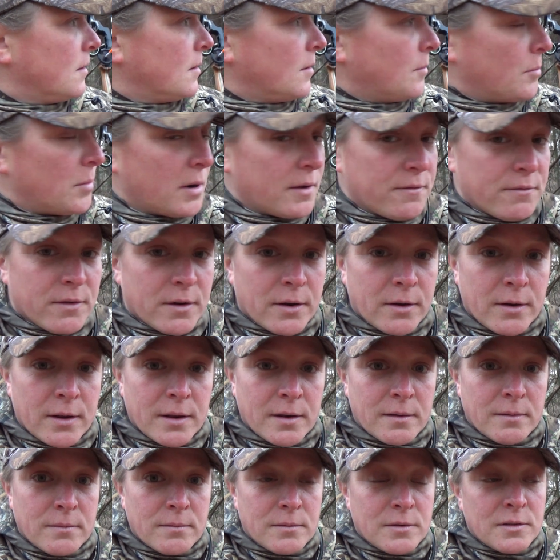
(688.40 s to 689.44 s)
But I figured
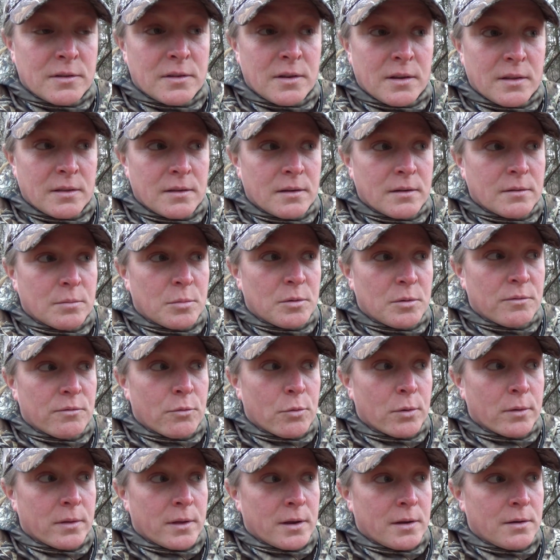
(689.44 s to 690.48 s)
I'd sit this
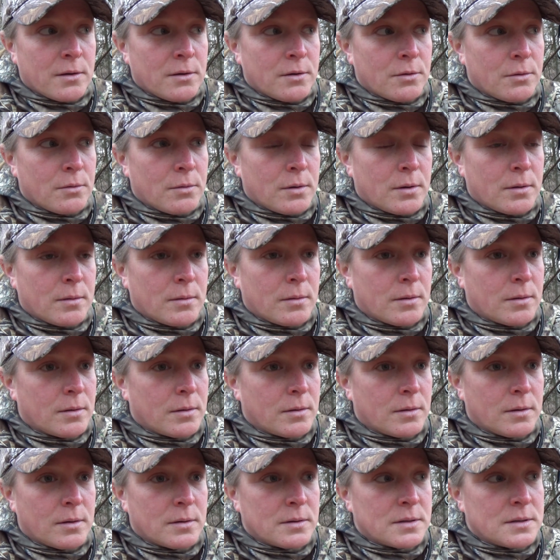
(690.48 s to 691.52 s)
before they do,
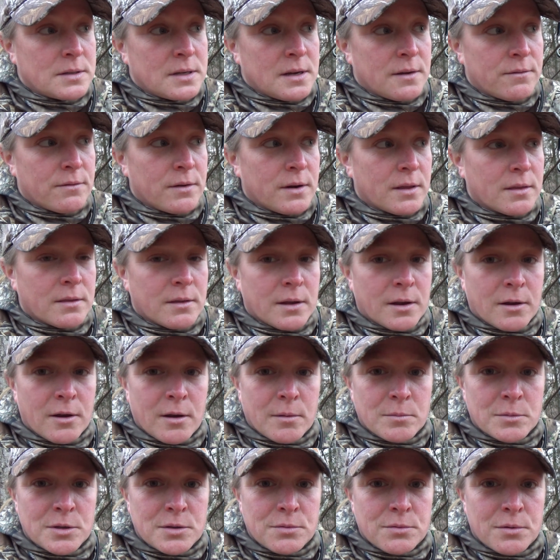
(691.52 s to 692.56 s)
see if anything
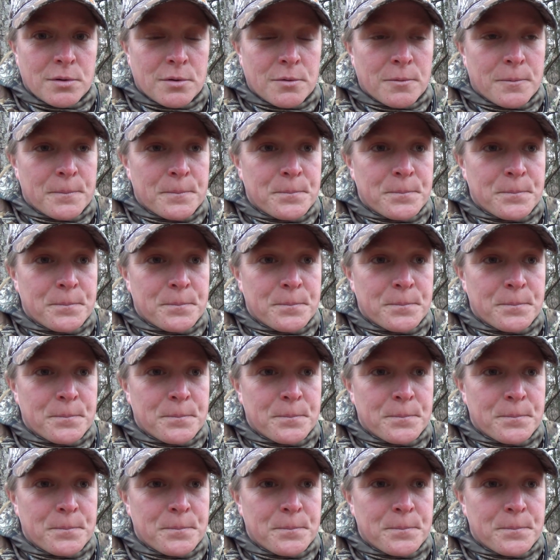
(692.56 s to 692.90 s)
comes through.